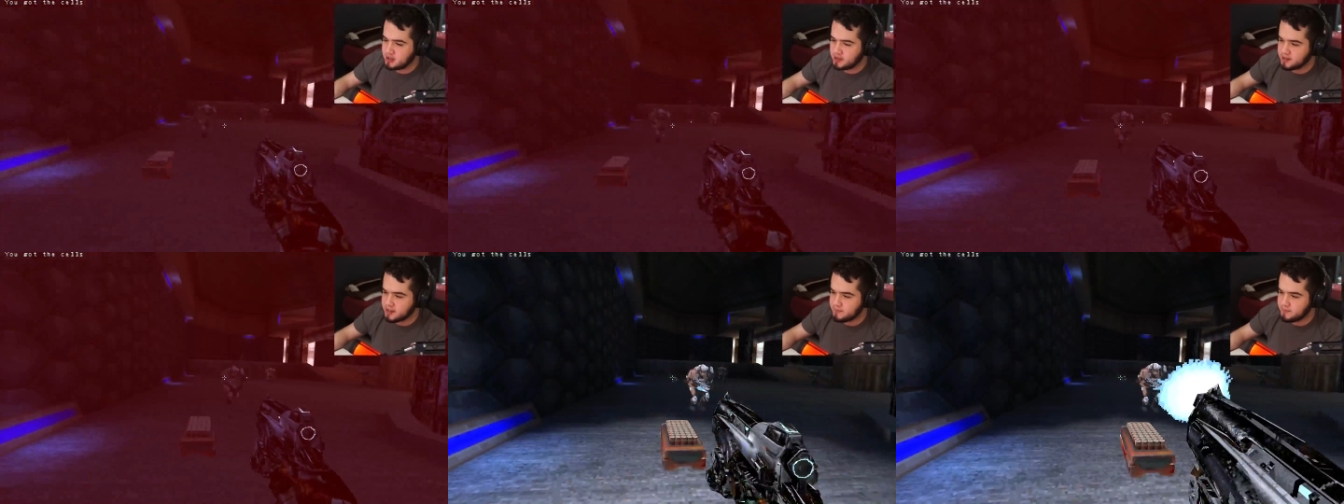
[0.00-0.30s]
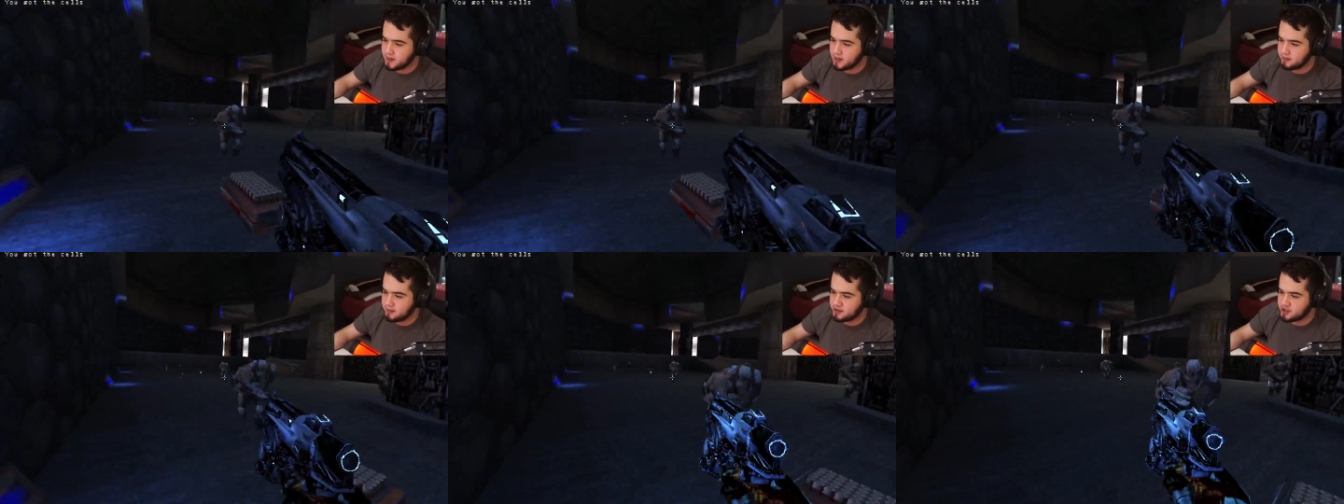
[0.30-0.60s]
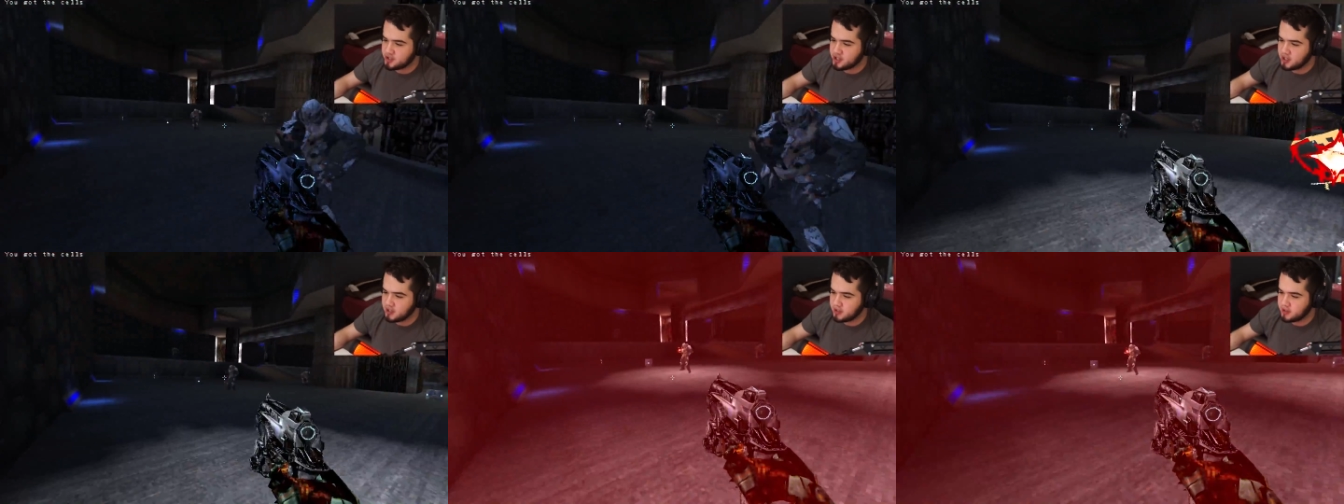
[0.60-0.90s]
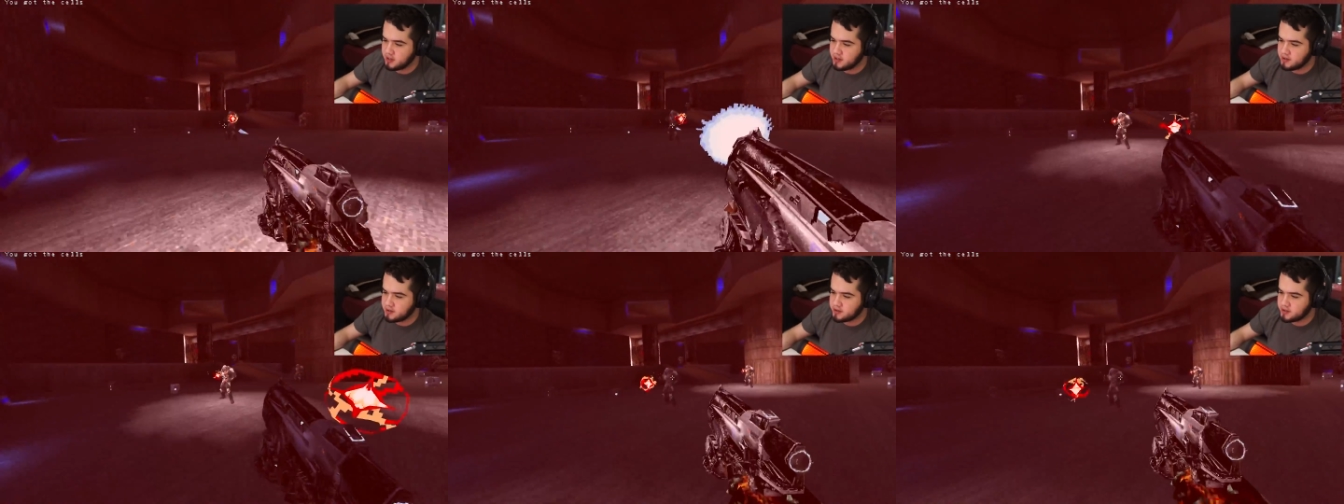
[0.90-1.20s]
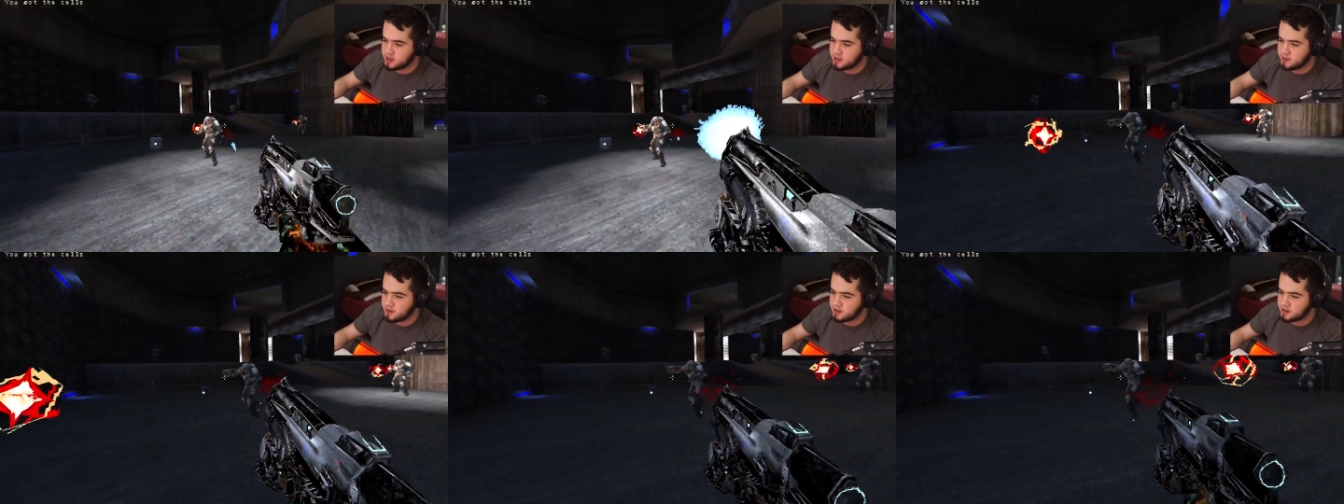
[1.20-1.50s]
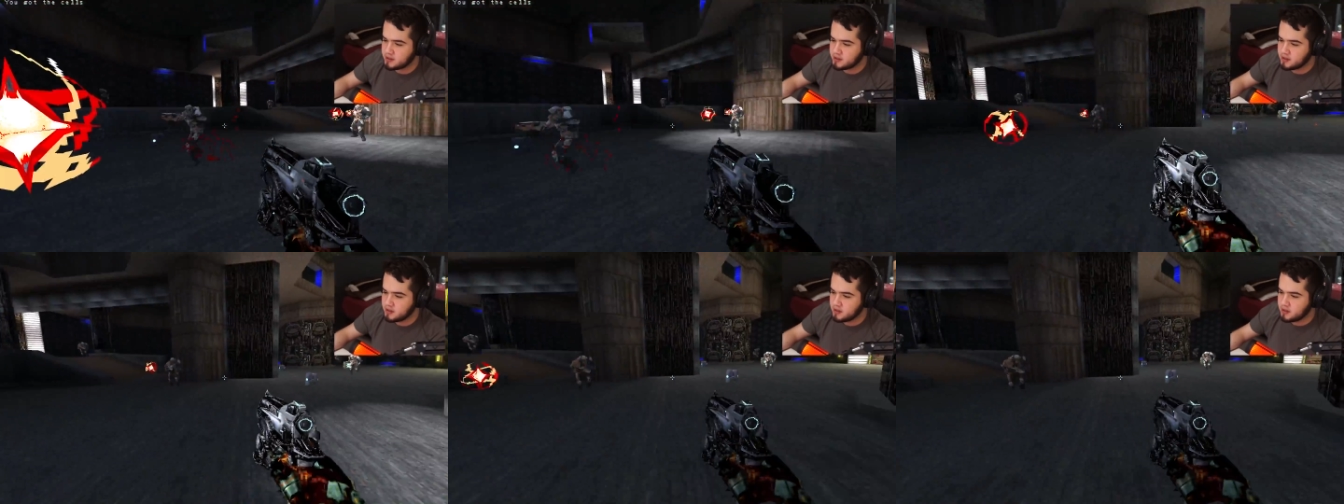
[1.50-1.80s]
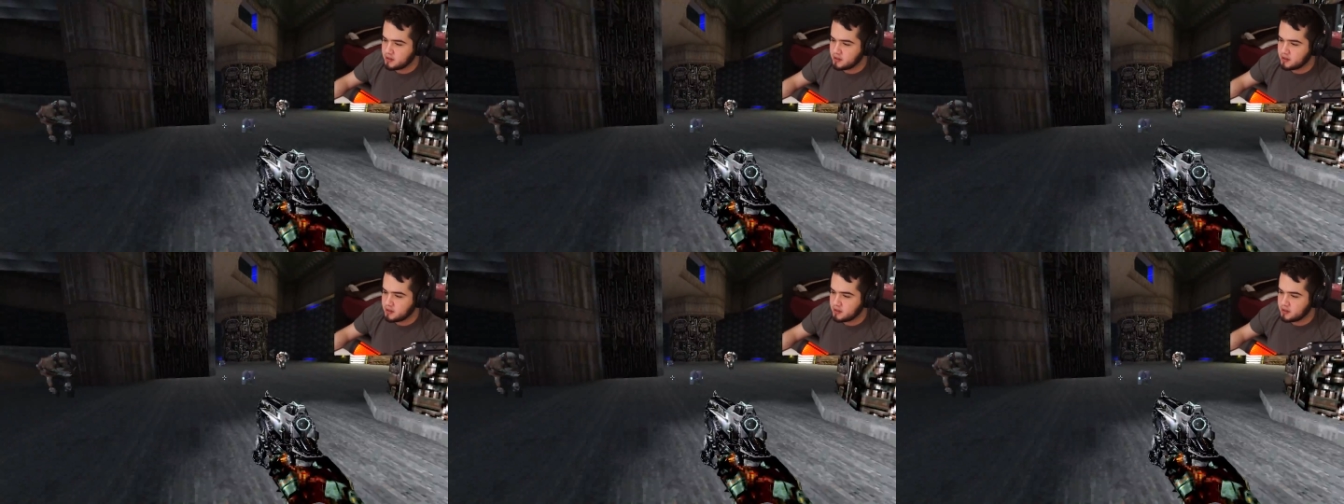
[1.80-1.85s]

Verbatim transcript: I didn't pick up the shotgun. Are you serious?